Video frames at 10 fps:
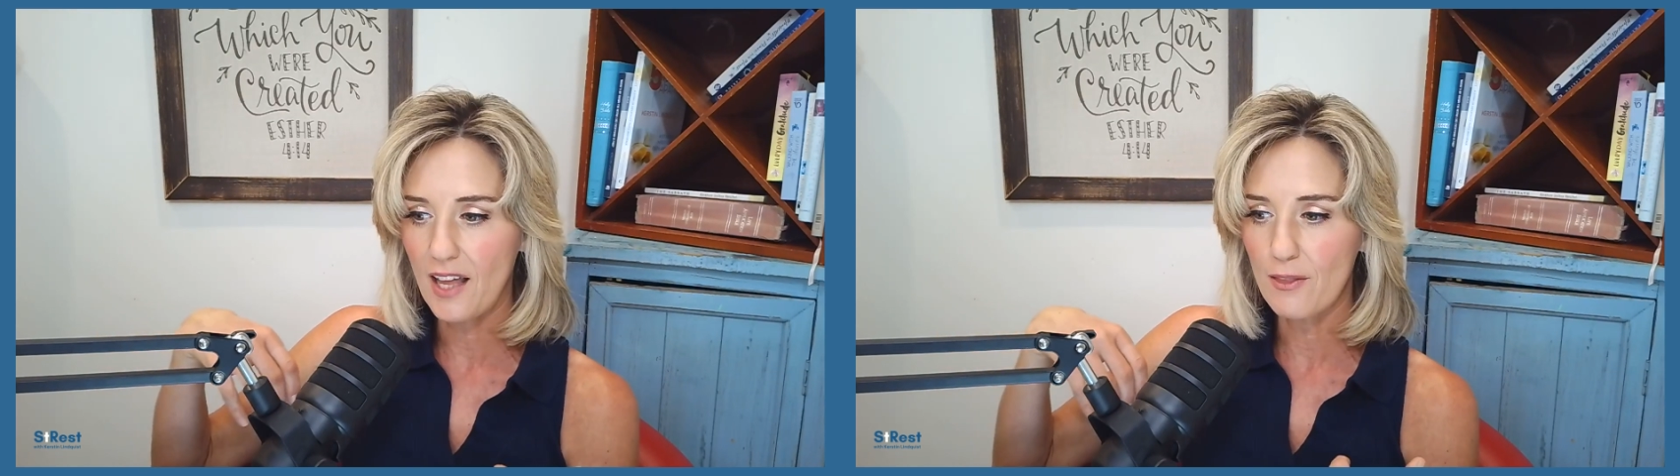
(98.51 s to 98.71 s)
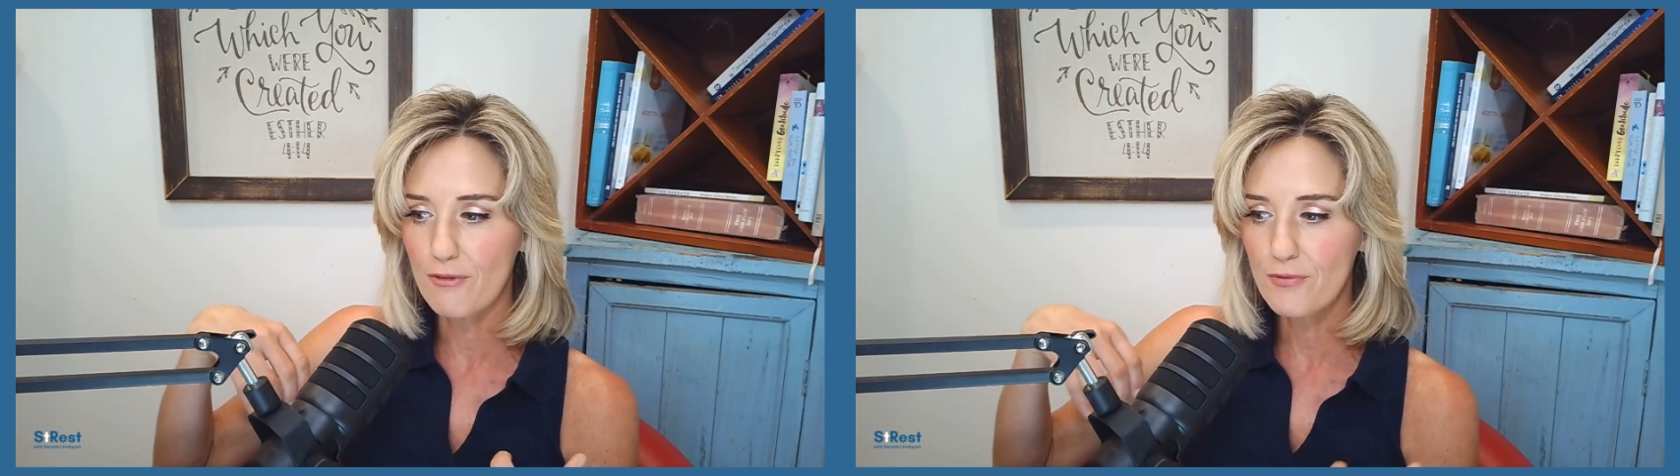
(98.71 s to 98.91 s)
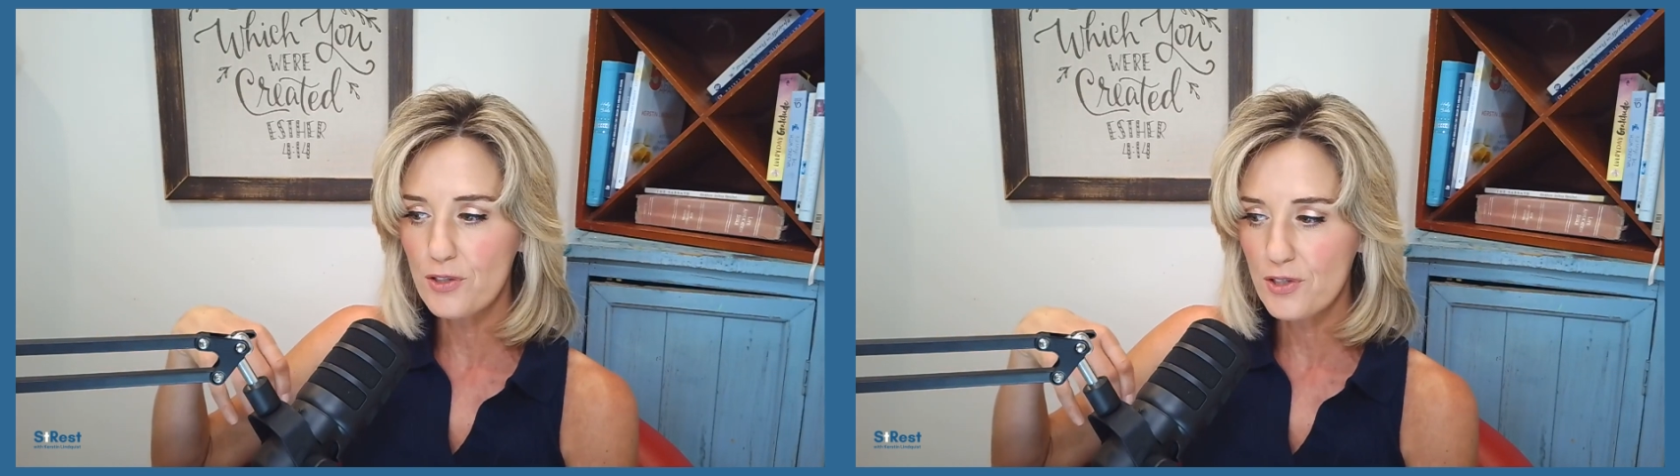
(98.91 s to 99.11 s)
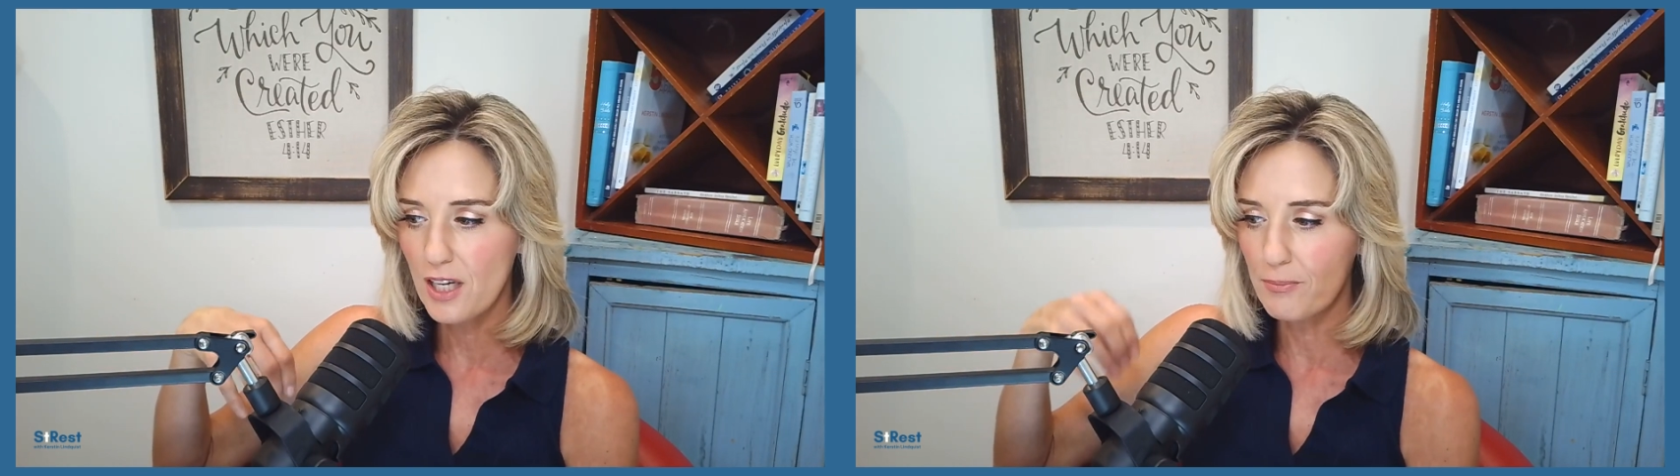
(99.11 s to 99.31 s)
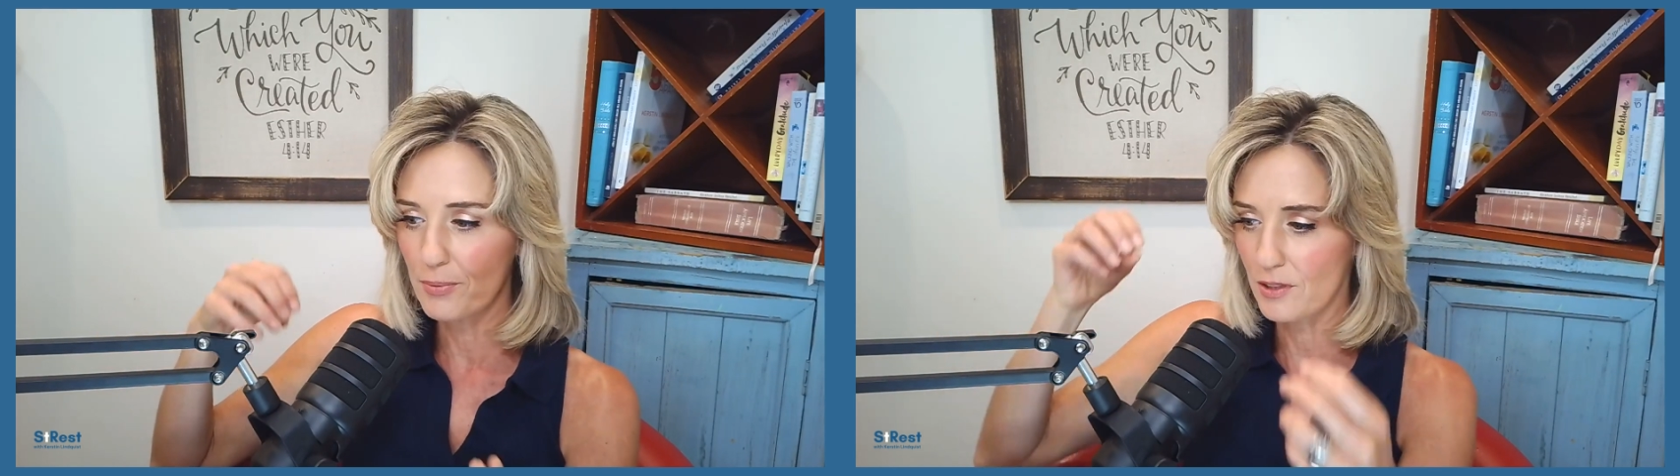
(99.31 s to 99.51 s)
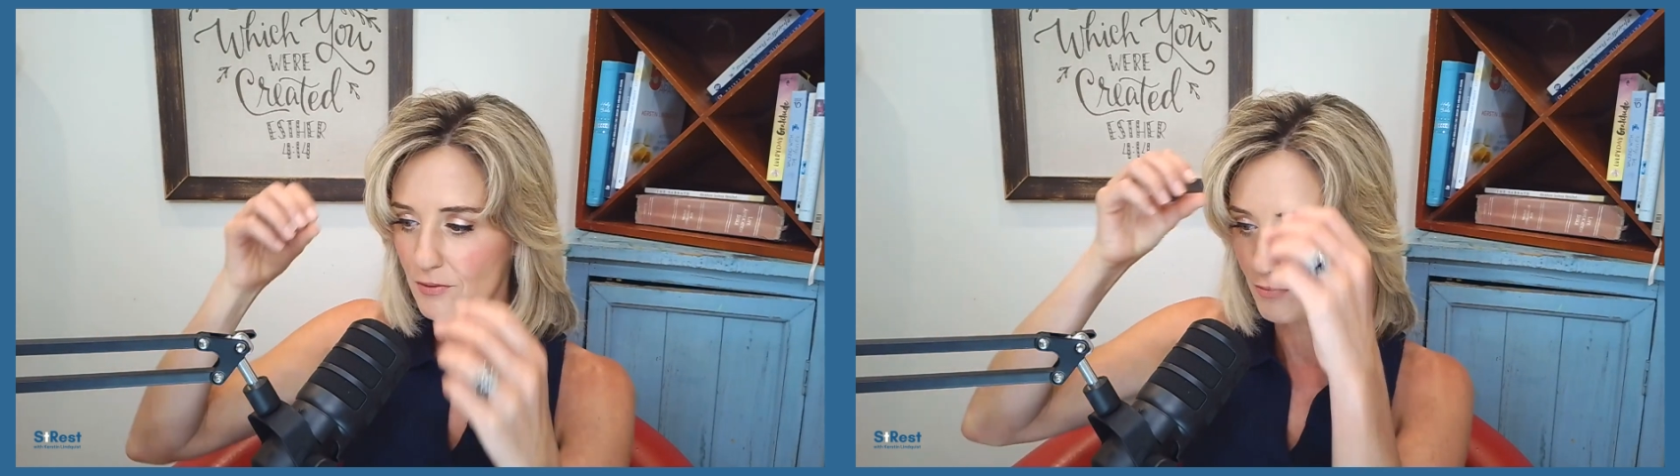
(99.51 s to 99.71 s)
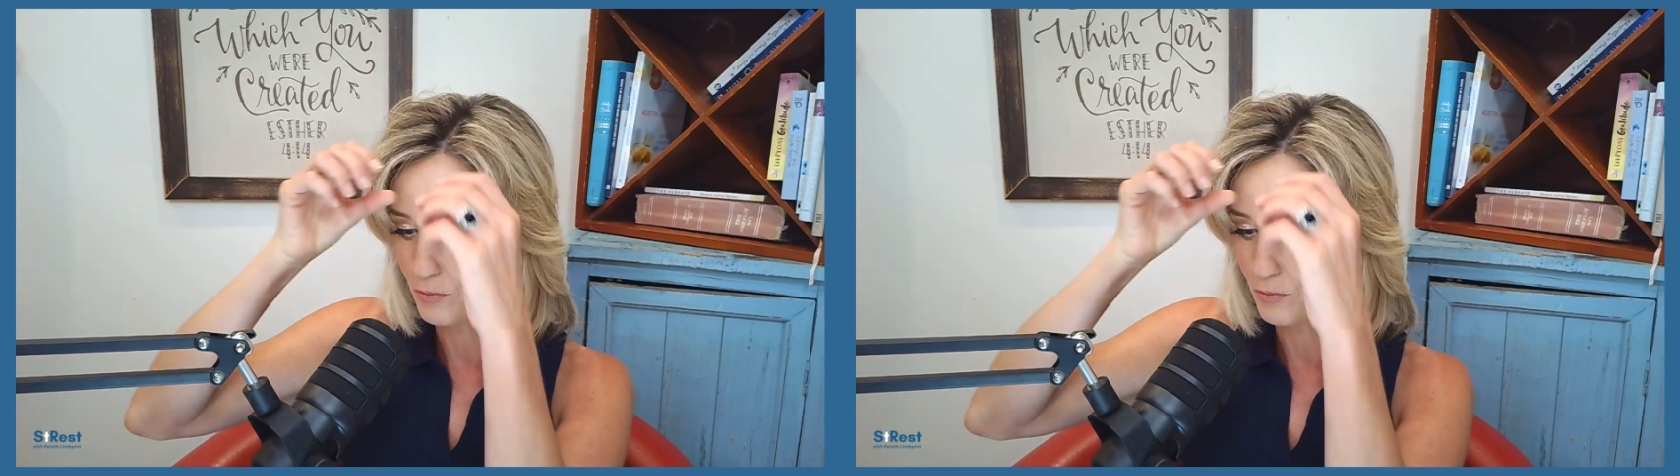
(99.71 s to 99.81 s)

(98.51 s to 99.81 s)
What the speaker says: And the first couple of